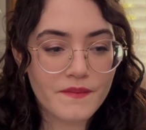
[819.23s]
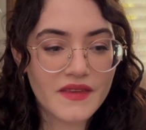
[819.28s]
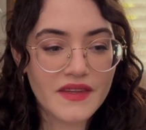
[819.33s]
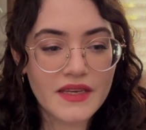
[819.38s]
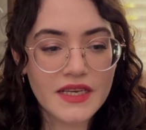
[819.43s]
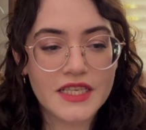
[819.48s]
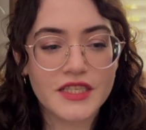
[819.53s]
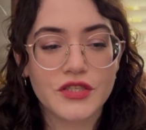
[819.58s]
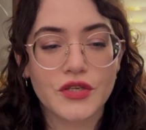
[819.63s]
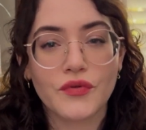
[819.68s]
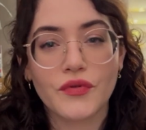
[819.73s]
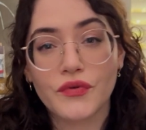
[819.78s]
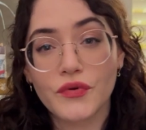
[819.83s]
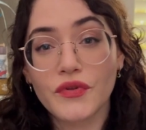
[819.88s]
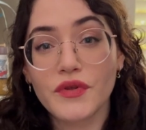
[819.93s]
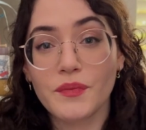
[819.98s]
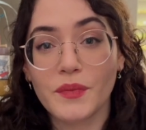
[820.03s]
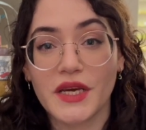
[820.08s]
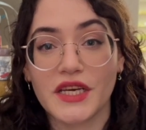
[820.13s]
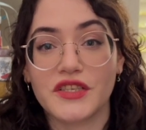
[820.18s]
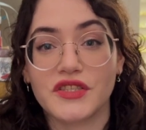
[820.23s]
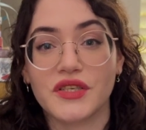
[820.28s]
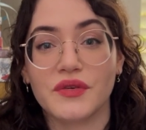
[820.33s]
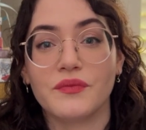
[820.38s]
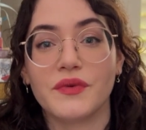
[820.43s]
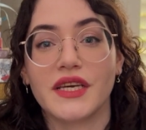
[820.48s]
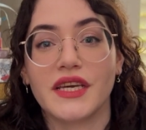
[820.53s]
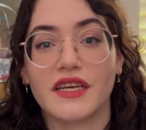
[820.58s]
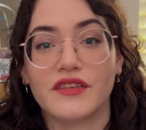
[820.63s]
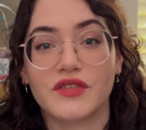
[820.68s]
And so through the patient,
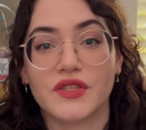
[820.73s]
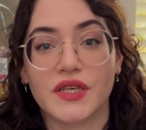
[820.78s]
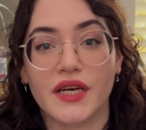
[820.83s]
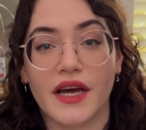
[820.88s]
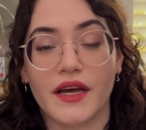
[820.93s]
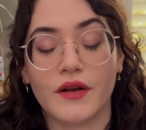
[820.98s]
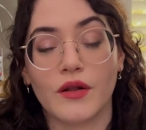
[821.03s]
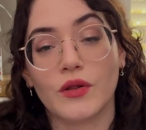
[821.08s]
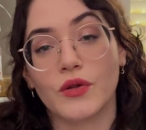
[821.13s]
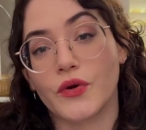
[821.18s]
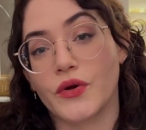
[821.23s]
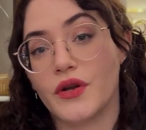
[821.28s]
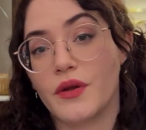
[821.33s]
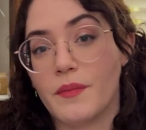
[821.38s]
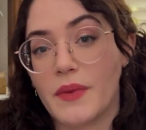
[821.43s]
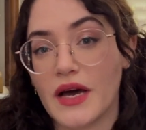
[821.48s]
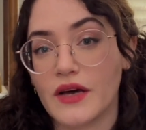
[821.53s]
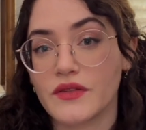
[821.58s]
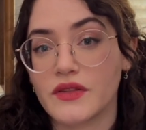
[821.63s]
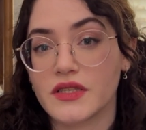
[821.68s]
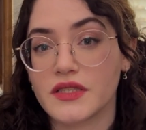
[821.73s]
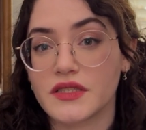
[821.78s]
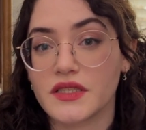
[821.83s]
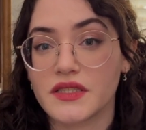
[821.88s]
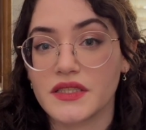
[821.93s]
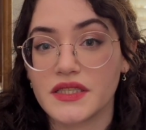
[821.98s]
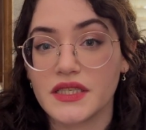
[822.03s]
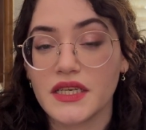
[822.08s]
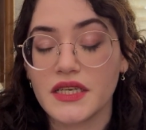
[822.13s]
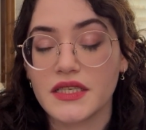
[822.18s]
we get to kind of learn about the
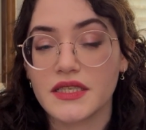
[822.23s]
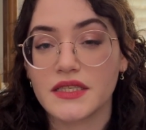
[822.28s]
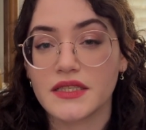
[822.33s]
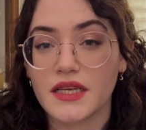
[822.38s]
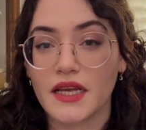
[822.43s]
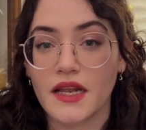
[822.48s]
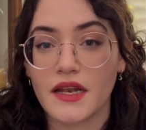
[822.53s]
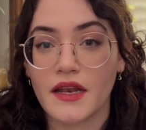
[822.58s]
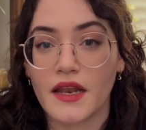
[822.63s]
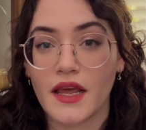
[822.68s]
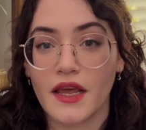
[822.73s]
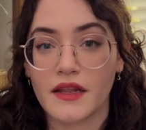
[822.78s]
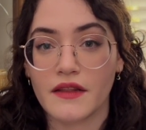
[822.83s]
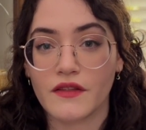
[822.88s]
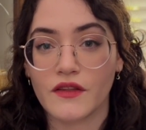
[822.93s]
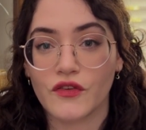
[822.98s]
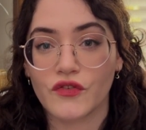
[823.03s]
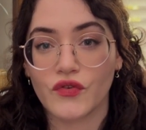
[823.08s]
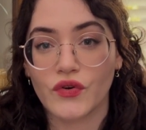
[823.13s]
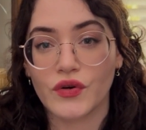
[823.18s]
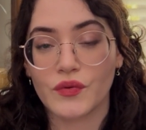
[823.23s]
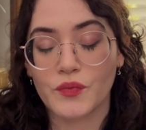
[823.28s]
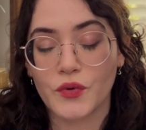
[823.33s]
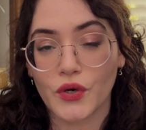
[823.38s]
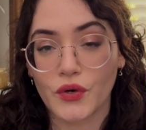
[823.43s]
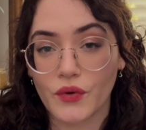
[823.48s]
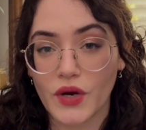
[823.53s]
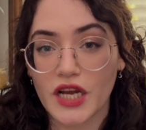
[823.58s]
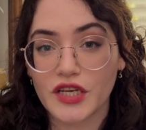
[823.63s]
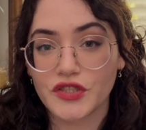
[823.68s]
disease and the sort of
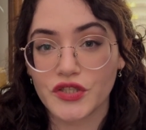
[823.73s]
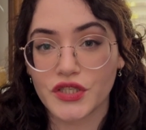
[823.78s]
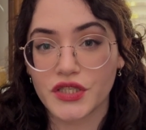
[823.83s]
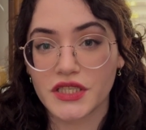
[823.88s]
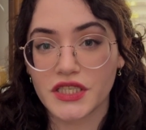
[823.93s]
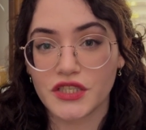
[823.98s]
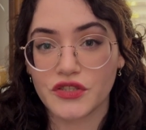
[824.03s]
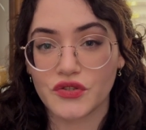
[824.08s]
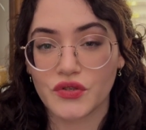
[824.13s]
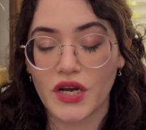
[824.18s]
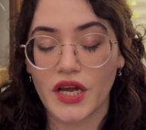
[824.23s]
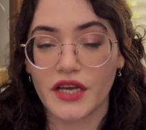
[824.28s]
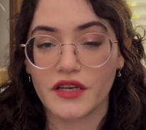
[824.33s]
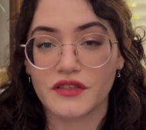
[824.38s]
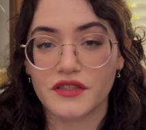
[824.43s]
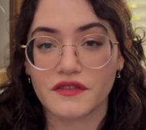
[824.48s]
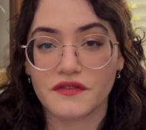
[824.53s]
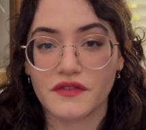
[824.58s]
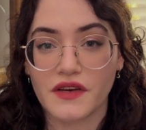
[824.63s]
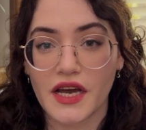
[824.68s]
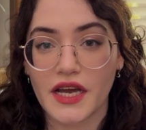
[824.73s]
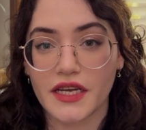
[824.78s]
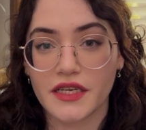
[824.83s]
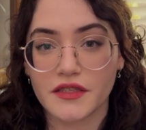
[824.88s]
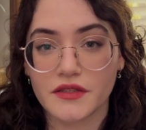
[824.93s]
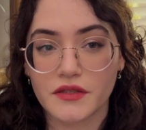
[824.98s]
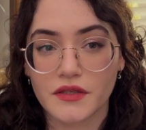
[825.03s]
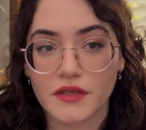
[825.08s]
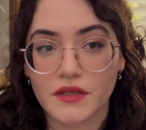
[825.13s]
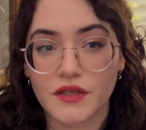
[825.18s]
progression in trying to
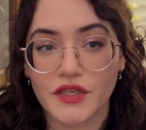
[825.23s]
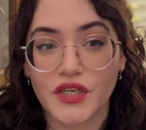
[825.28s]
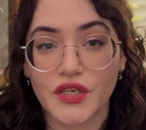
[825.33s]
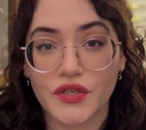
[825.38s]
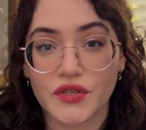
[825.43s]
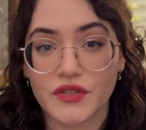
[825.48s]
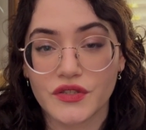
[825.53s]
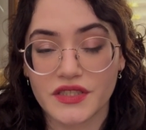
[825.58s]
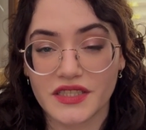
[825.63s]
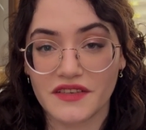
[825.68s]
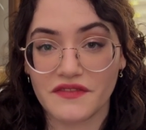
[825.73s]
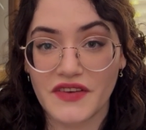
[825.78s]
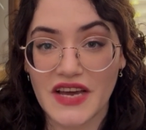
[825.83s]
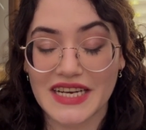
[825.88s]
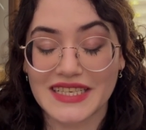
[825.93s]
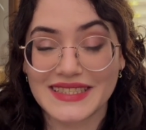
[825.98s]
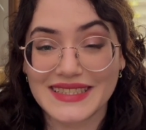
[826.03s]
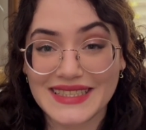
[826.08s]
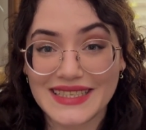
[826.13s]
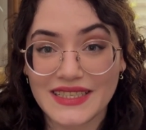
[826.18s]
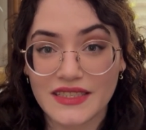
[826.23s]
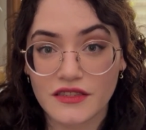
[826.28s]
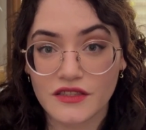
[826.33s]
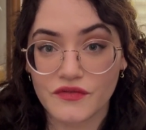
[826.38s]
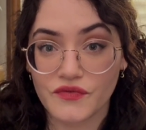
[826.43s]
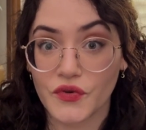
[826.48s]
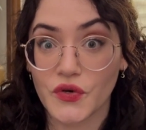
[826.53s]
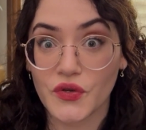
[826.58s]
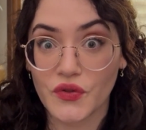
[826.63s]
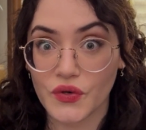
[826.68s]
find cures and vaccines
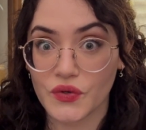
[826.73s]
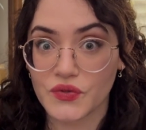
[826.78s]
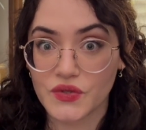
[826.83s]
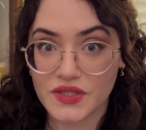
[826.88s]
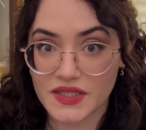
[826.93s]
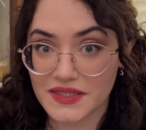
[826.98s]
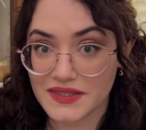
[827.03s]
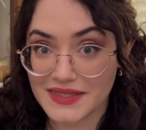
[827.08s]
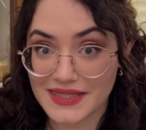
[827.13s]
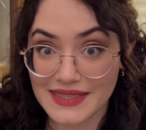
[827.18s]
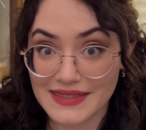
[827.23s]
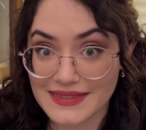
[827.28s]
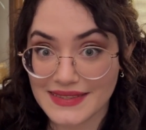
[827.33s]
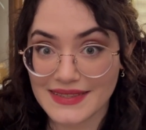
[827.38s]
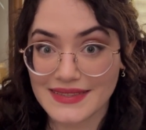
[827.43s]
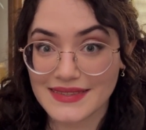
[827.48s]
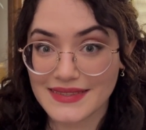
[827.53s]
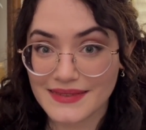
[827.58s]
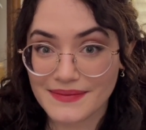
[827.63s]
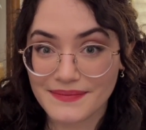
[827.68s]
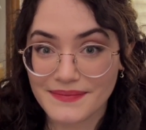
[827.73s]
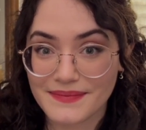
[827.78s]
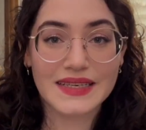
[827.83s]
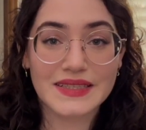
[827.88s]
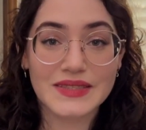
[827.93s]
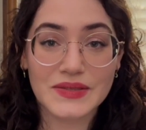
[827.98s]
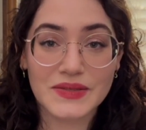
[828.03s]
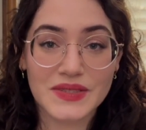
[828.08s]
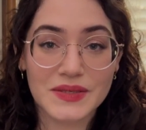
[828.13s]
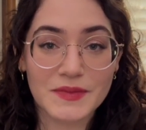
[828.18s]
for those diseases.
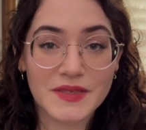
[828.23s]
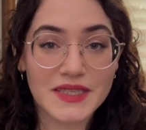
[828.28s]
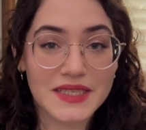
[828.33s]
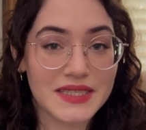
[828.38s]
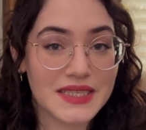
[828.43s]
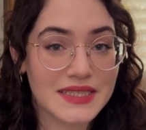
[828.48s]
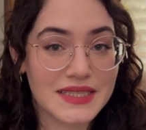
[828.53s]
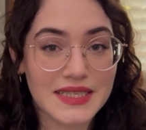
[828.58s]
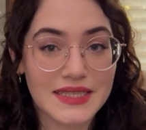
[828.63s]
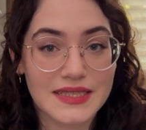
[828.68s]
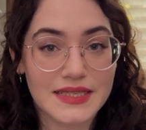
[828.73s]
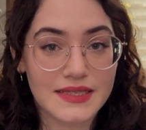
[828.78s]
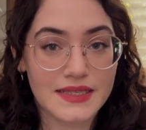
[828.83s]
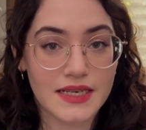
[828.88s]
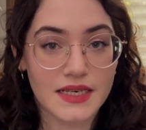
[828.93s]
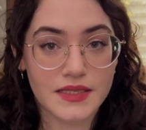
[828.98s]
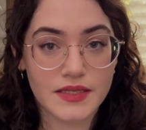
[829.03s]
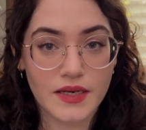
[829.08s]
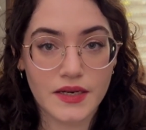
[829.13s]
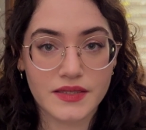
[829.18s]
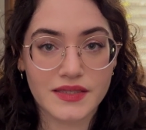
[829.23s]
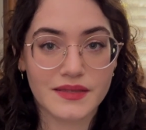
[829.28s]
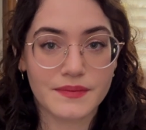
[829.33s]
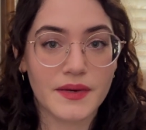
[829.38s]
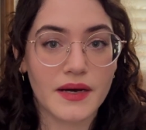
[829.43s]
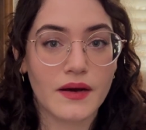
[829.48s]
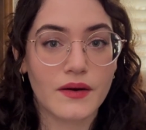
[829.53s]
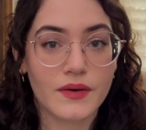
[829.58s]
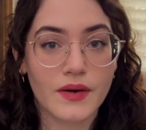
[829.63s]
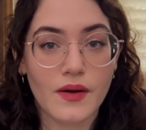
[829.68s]
So some of the diseases that it talks
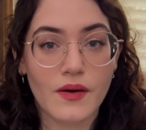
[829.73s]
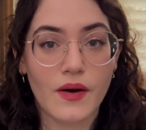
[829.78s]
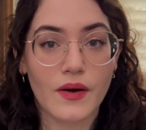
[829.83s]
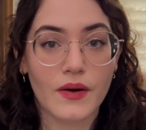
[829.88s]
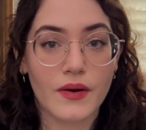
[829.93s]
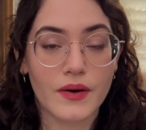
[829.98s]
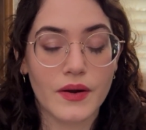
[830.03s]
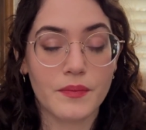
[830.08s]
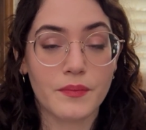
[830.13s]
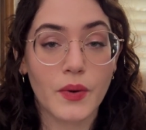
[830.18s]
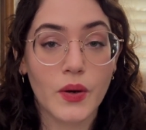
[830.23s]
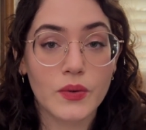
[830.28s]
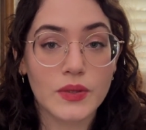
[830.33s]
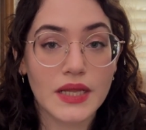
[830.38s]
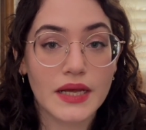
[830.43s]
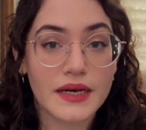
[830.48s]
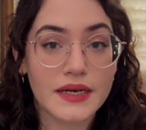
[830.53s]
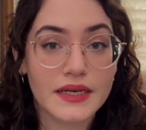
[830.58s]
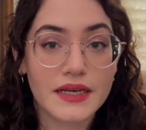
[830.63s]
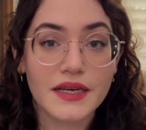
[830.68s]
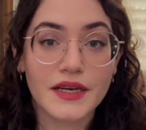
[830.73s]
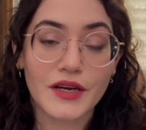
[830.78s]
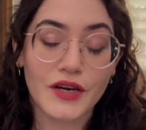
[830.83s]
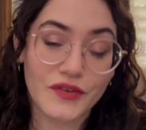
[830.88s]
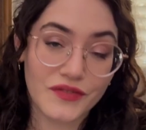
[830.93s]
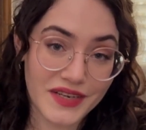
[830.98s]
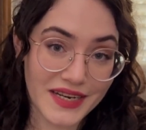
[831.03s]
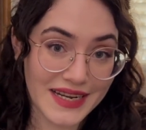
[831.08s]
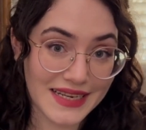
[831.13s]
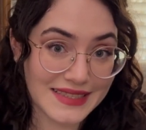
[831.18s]
about are Ebola,
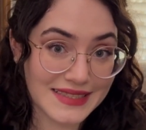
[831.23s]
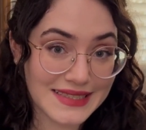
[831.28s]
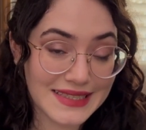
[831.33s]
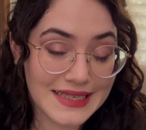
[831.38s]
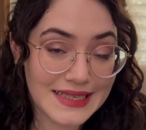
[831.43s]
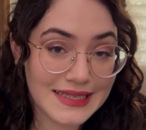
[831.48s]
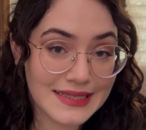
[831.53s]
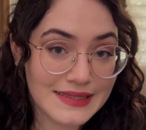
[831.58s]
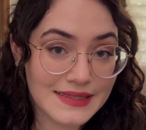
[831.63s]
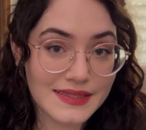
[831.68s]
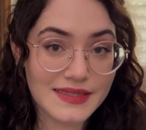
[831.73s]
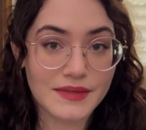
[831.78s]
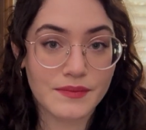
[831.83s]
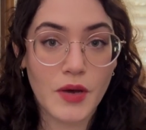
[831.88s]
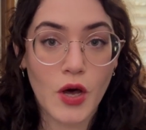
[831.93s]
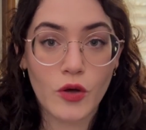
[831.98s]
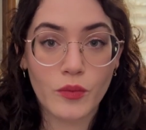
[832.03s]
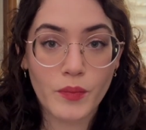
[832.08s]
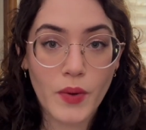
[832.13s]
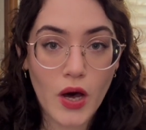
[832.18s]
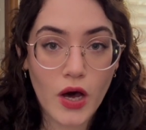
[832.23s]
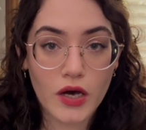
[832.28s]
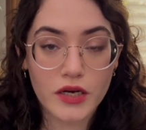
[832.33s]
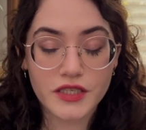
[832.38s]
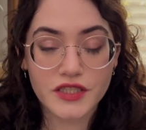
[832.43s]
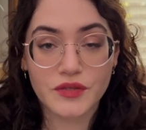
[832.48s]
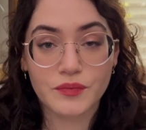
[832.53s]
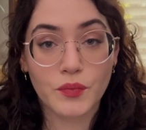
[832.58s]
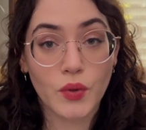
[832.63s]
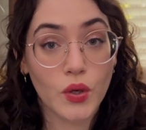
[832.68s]
COVID-19,
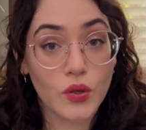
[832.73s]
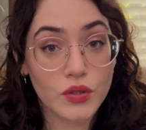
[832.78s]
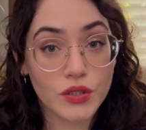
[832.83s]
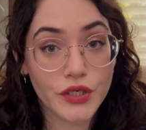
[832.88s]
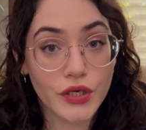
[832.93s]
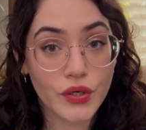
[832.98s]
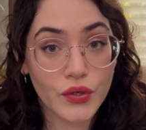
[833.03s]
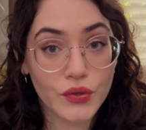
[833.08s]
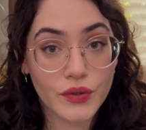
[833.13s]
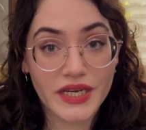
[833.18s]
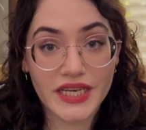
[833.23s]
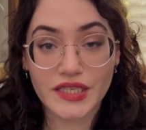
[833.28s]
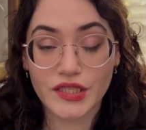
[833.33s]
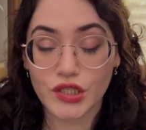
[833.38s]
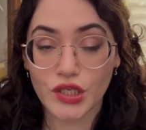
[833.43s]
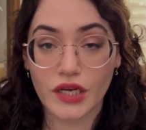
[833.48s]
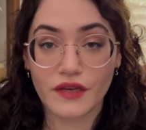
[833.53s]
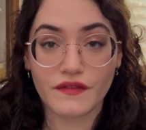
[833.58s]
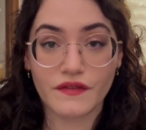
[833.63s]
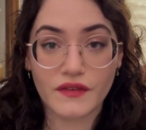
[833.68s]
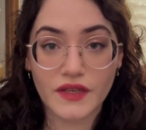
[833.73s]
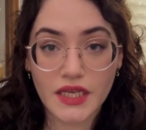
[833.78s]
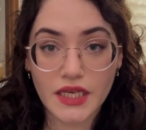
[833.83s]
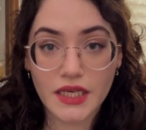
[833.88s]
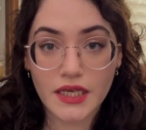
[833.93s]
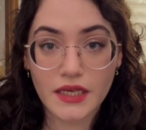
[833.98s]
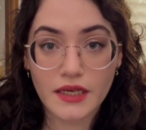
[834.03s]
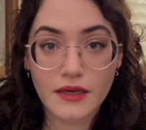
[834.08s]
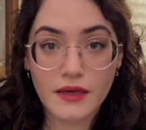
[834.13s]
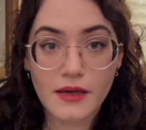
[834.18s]
smallpox, polio,
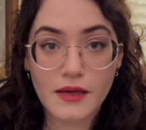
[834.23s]
HIV,